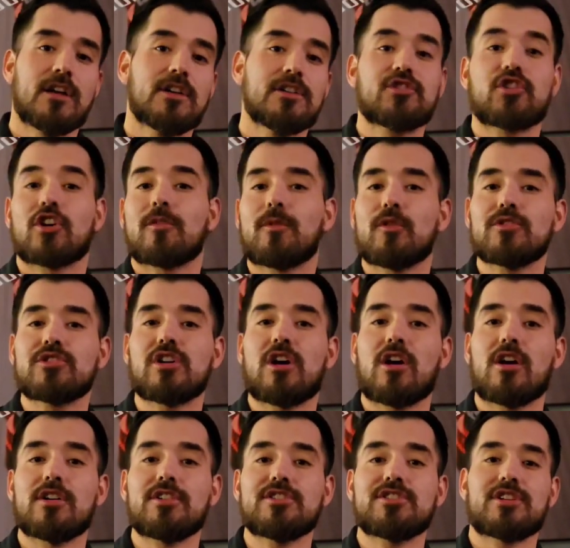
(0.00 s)

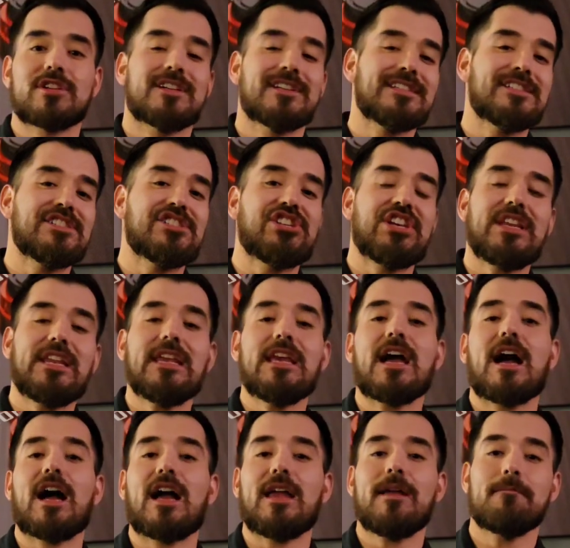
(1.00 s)
turbocharged
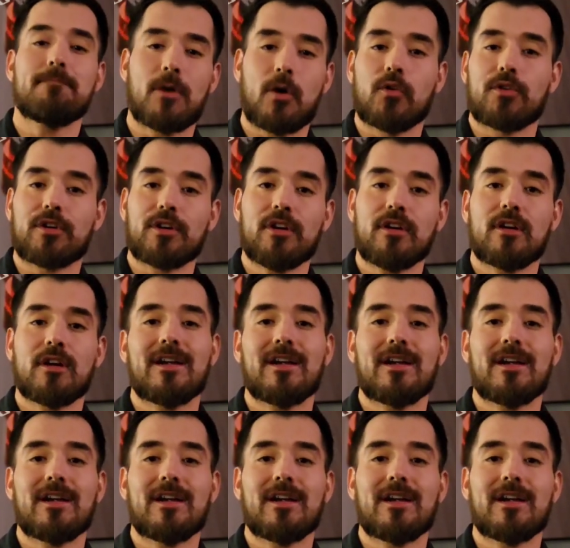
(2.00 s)
GDI motor,